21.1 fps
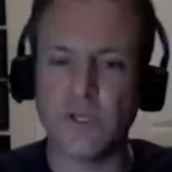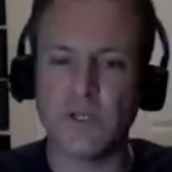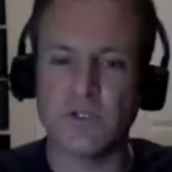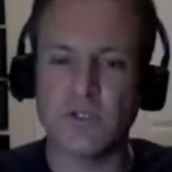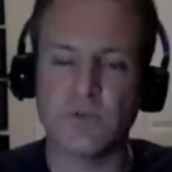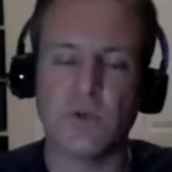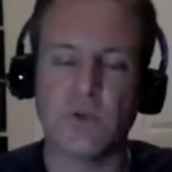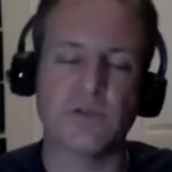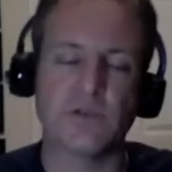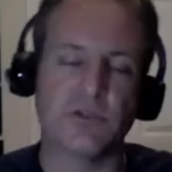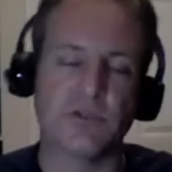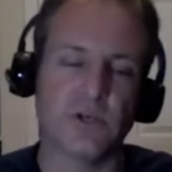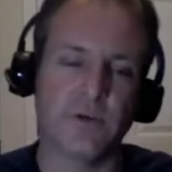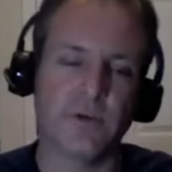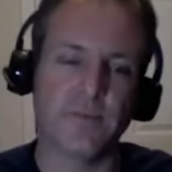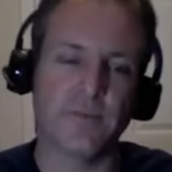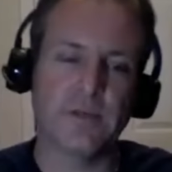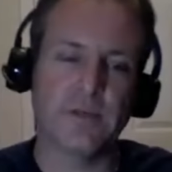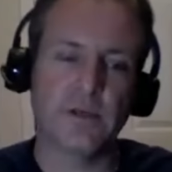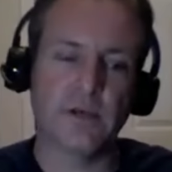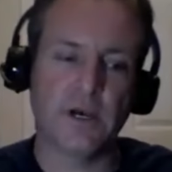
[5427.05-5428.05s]
So
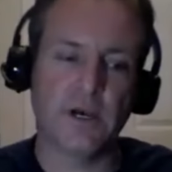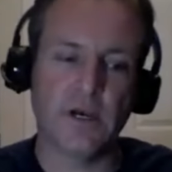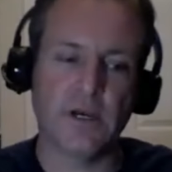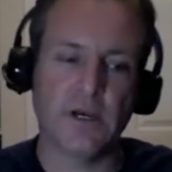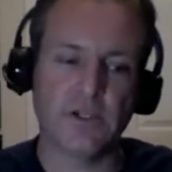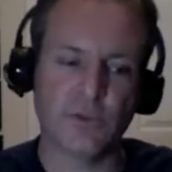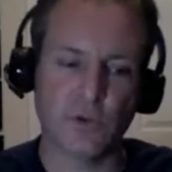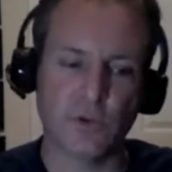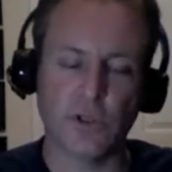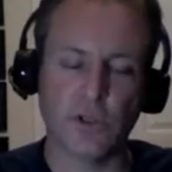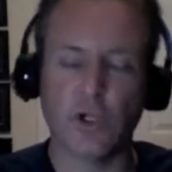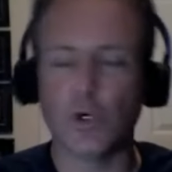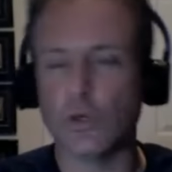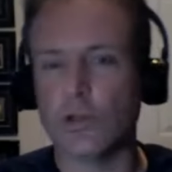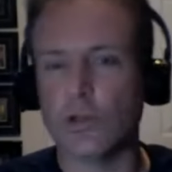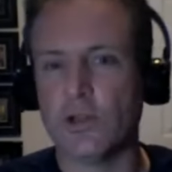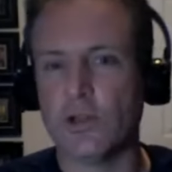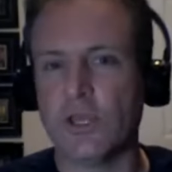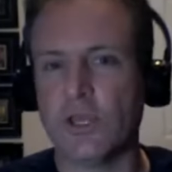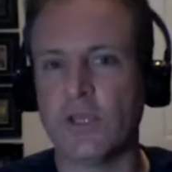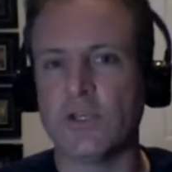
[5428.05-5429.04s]
uh, it's really cool to look
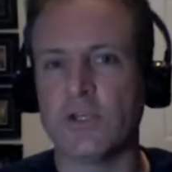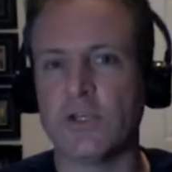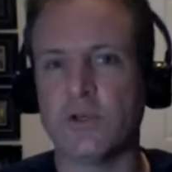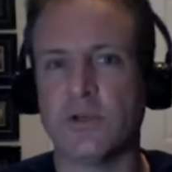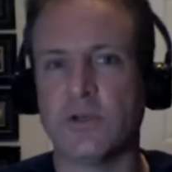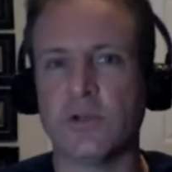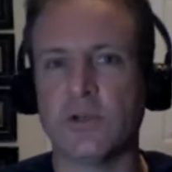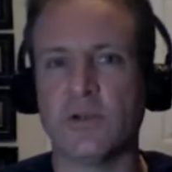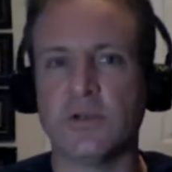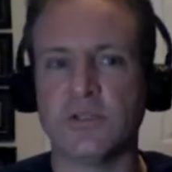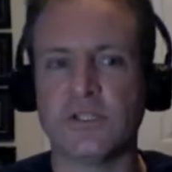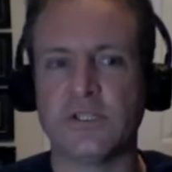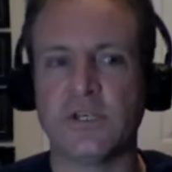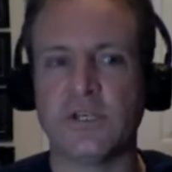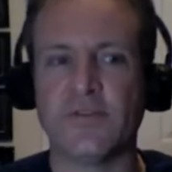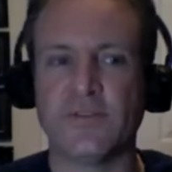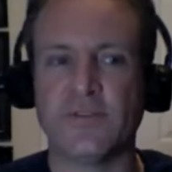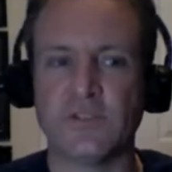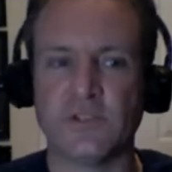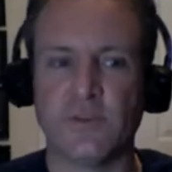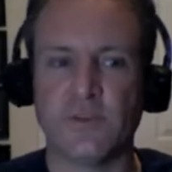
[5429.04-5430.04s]
into and see if it's something
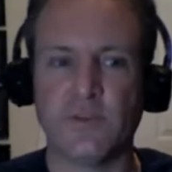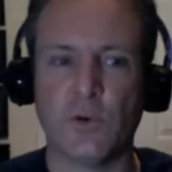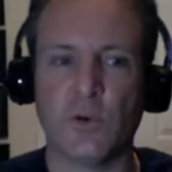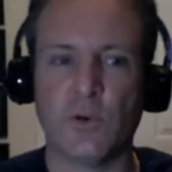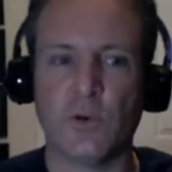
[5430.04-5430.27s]
you want to do.